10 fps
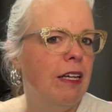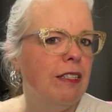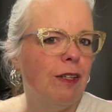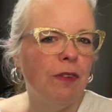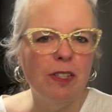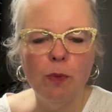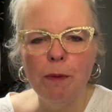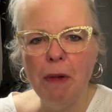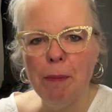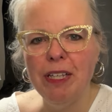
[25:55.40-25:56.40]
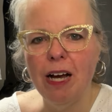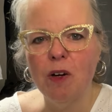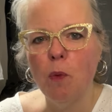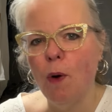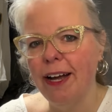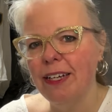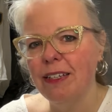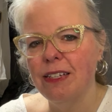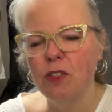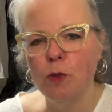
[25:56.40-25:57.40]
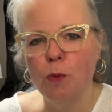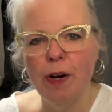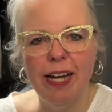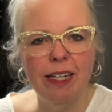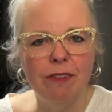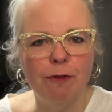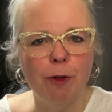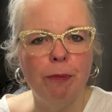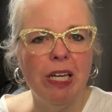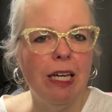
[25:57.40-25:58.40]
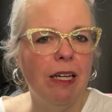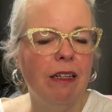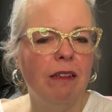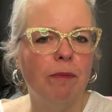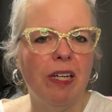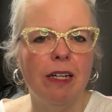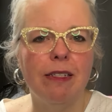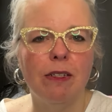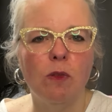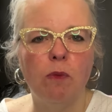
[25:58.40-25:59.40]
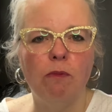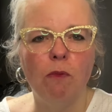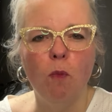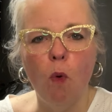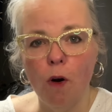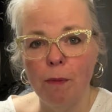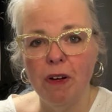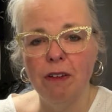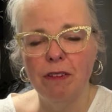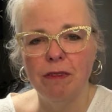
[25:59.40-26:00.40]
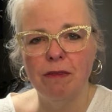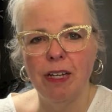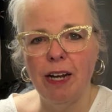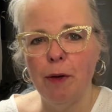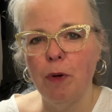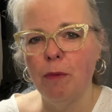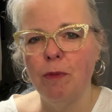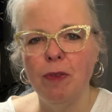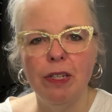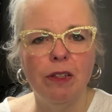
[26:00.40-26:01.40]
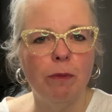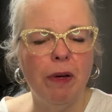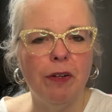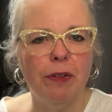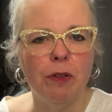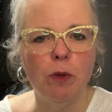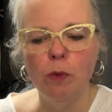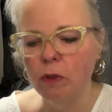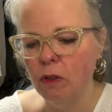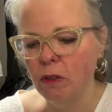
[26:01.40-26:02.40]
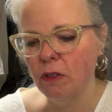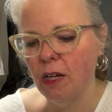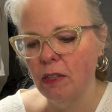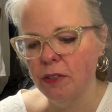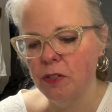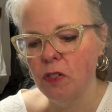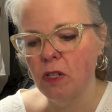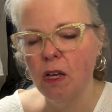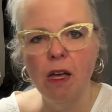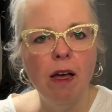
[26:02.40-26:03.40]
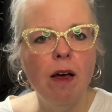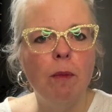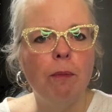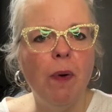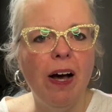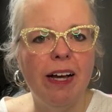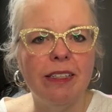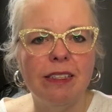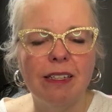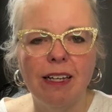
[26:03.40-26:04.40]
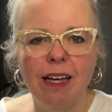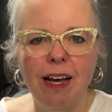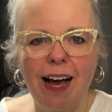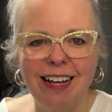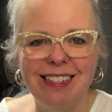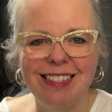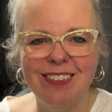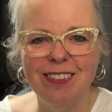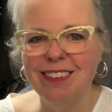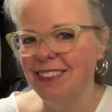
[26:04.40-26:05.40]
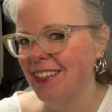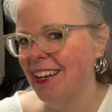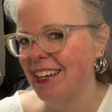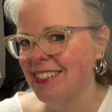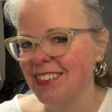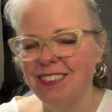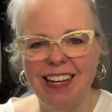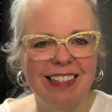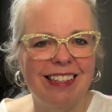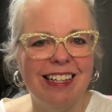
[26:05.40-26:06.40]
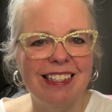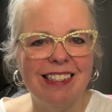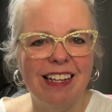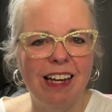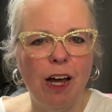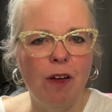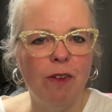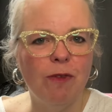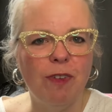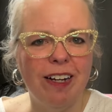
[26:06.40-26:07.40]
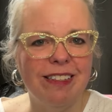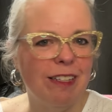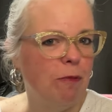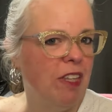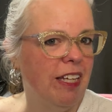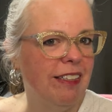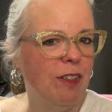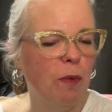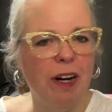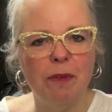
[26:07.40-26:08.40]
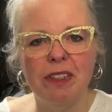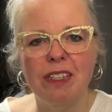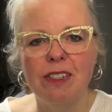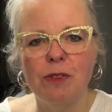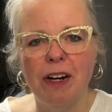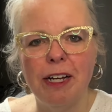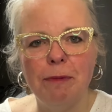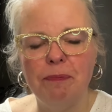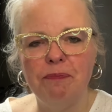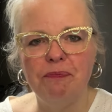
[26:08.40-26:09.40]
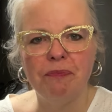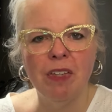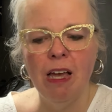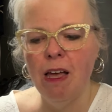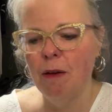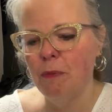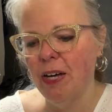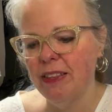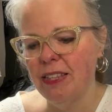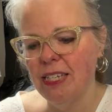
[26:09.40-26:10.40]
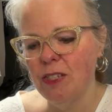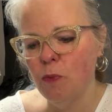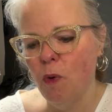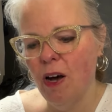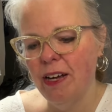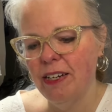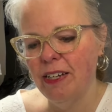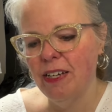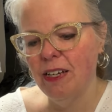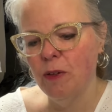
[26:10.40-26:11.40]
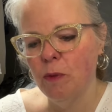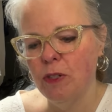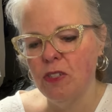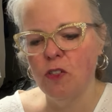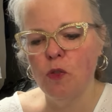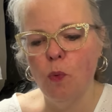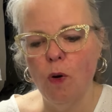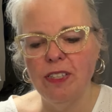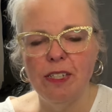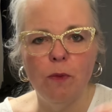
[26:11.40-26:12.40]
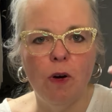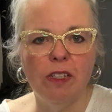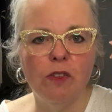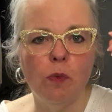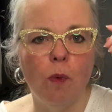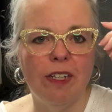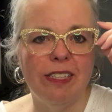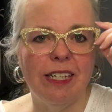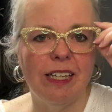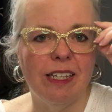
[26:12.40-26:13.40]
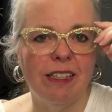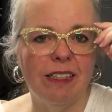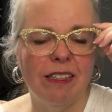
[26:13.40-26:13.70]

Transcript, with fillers: So this one maybe not quite as great for me because it's warm and I probably look better in cool colors, but I still I still like this and I'll find something to wear with this, right? But this one was 2120.